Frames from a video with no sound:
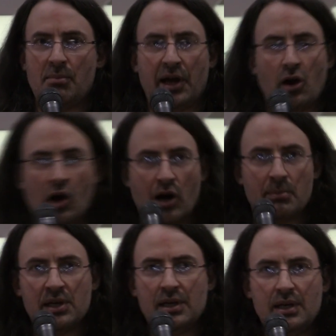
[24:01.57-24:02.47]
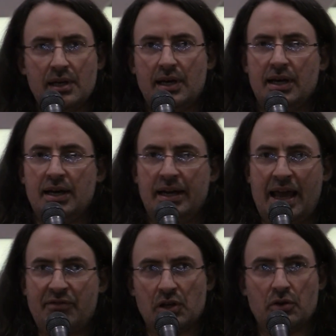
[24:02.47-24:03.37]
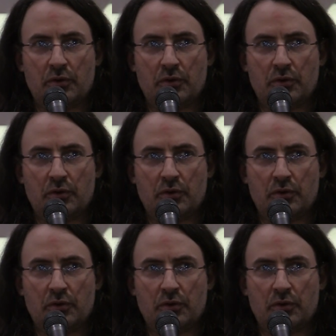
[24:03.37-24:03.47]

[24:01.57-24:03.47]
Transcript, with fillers: out my arm, uh, and having to